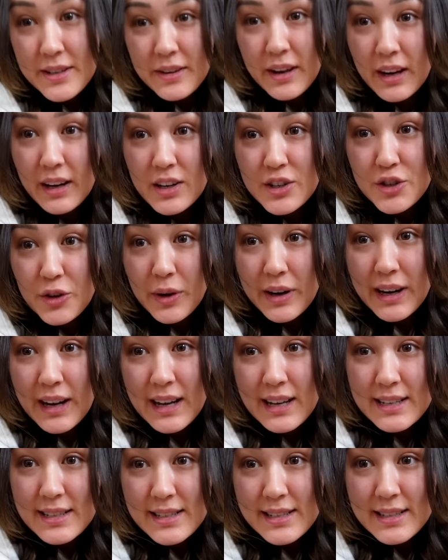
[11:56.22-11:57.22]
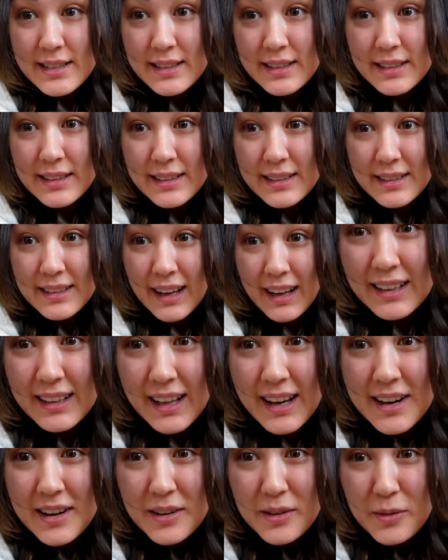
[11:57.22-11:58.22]
you care to join us?
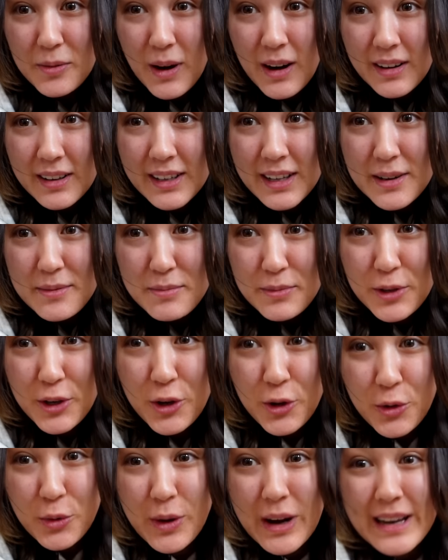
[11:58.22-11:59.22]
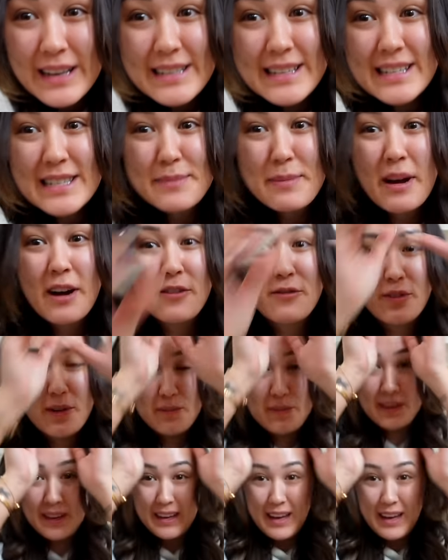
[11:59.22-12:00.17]
Hello, welcome. Great dismount from the